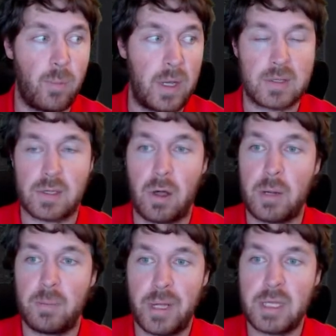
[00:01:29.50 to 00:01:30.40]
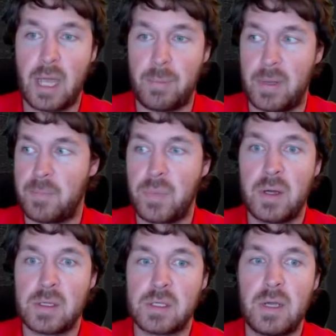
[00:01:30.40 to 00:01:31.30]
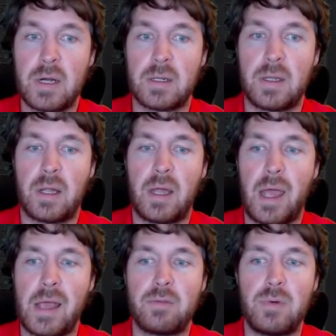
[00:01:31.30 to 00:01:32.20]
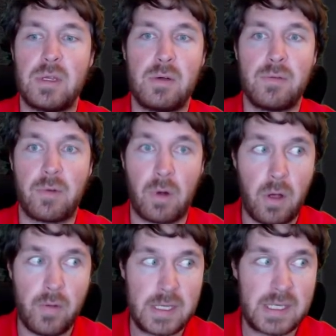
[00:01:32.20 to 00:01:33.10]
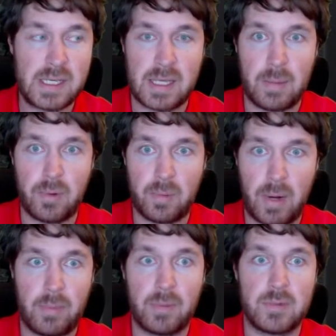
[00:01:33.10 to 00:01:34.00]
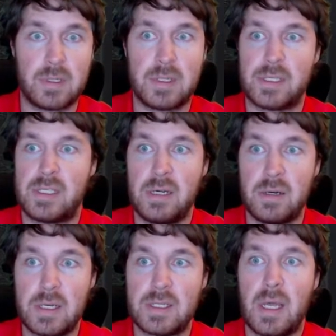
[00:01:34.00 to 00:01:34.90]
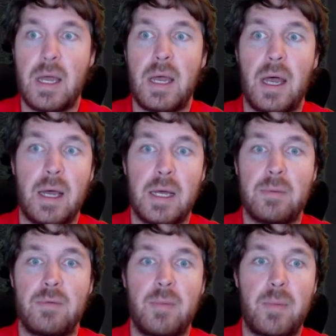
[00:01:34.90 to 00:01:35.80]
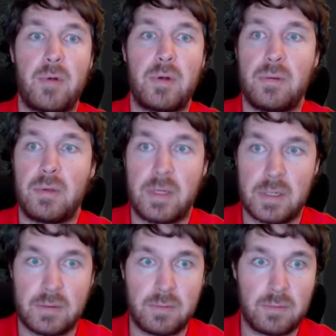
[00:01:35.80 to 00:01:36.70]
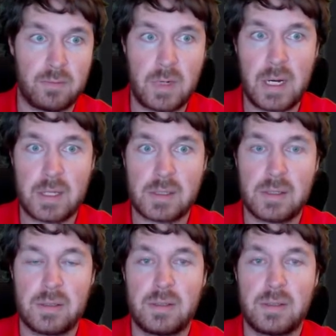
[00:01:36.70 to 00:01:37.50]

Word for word: based on blood typing. So here, as we do for all these example problems in this series, remember here, read it,